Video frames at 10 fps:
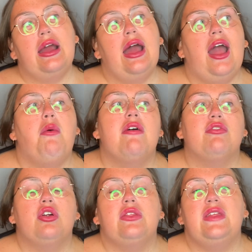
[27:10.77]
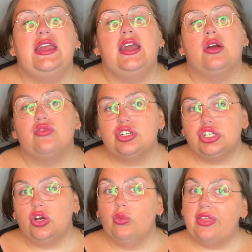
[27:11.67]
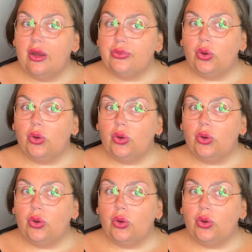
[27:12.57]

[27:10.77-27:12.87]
However, the original without the